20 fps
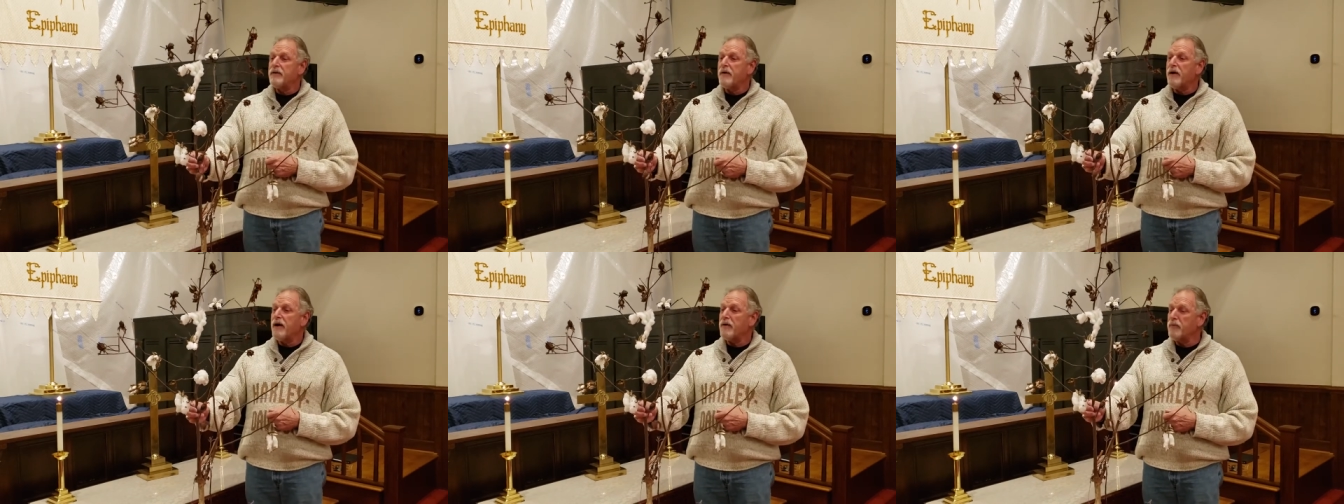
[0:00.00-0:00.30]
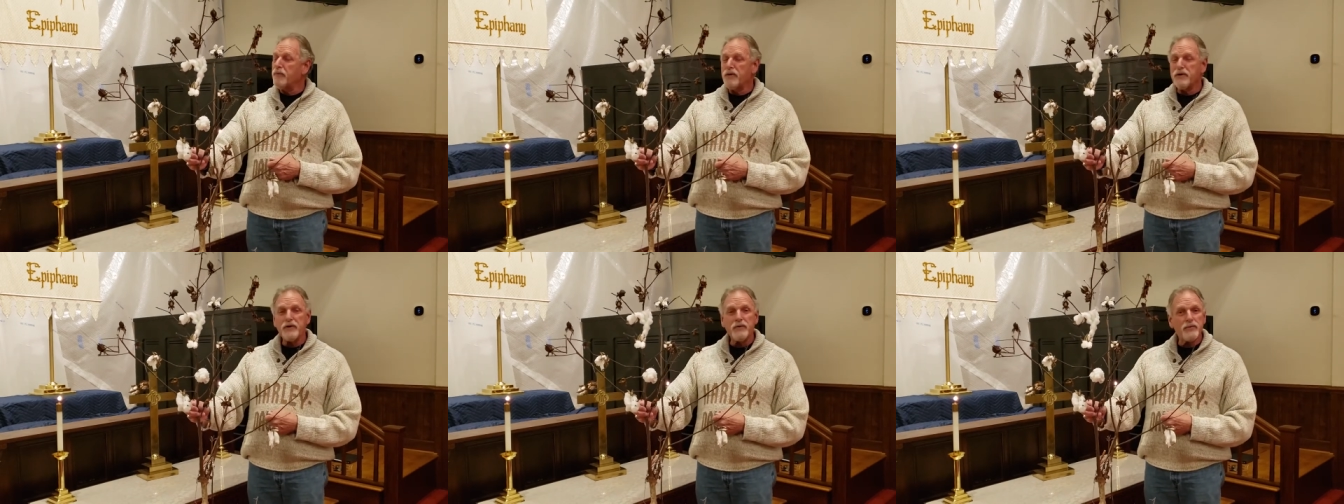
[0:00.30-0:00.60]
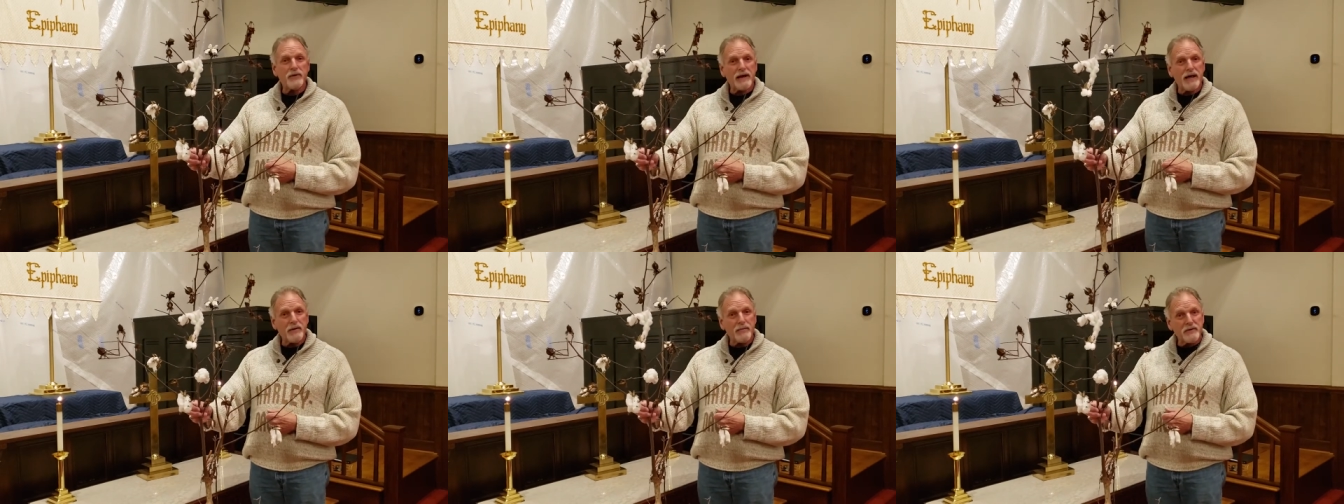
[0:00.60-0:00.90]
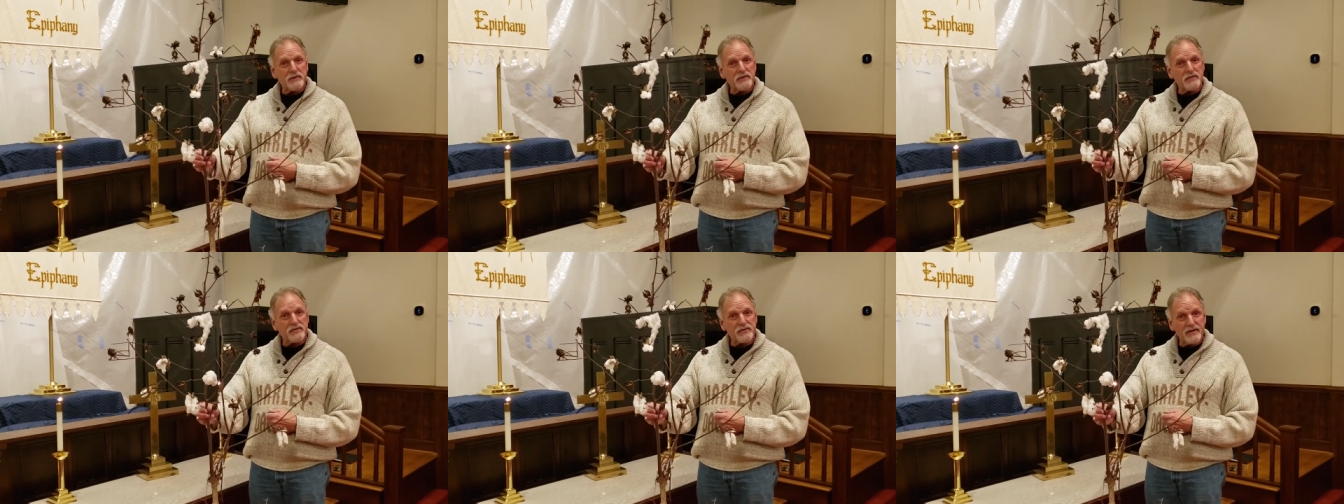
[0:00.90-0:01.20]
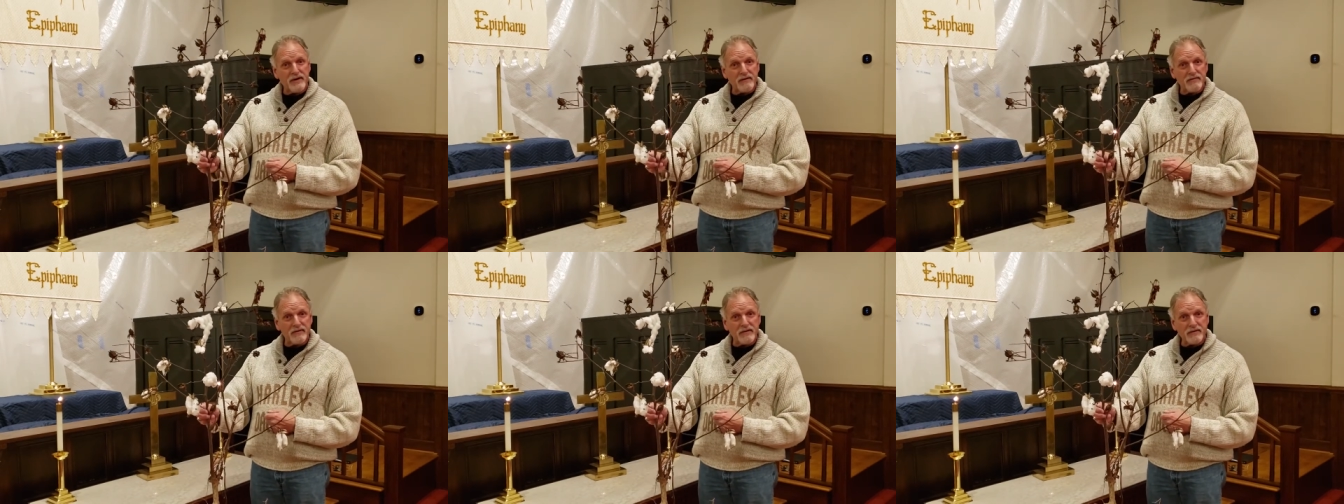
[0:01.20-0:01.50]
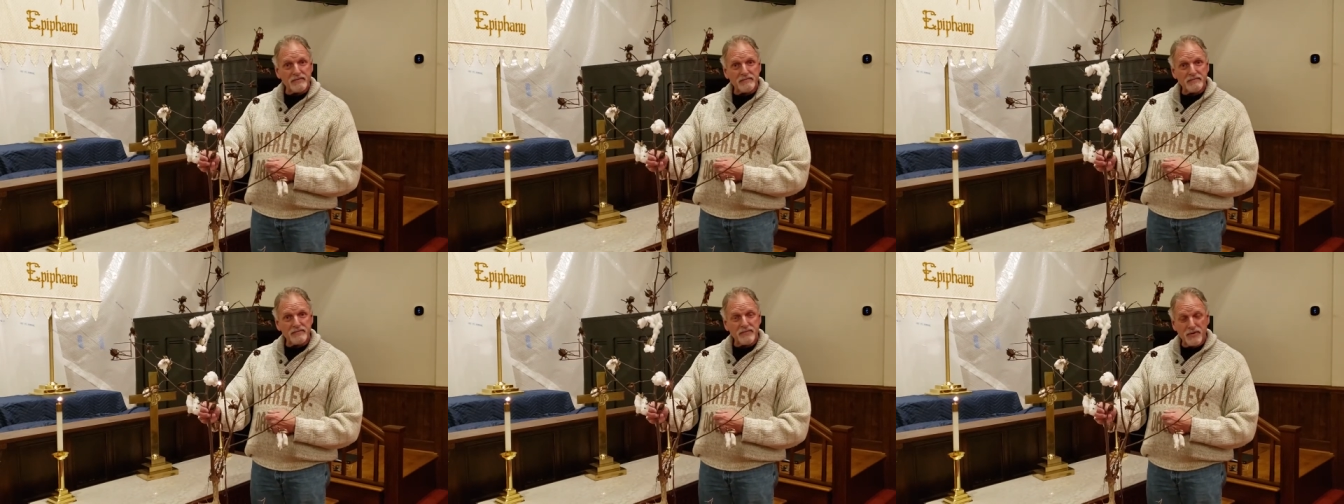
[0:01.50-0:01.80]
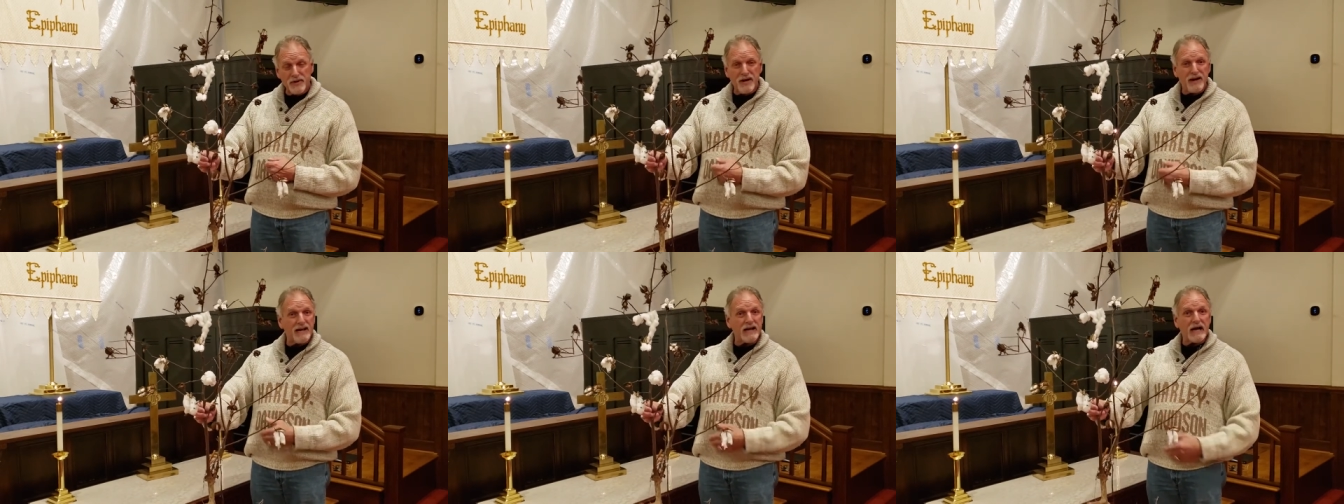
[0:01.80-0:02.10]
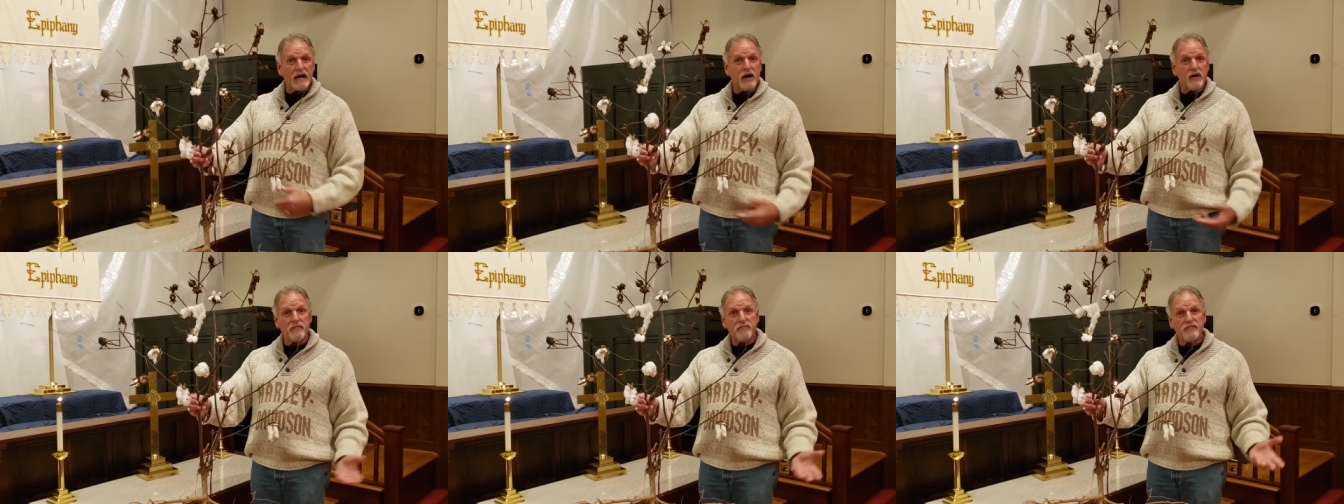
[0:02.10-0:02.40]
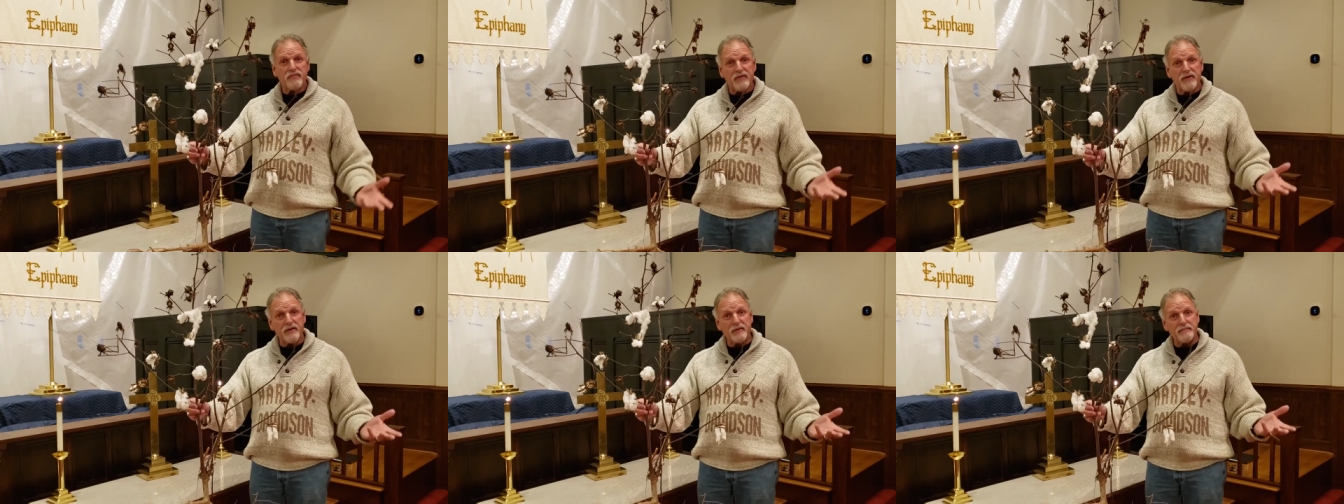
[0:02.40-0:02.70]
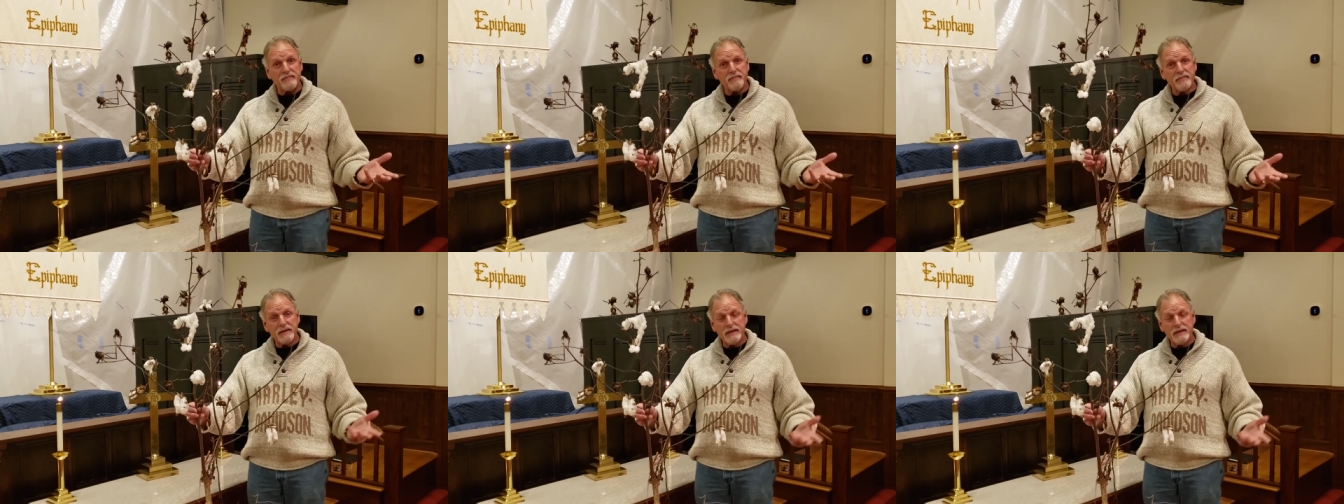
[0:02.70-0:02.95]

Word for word: I wonder what I would discover. Where did it come from?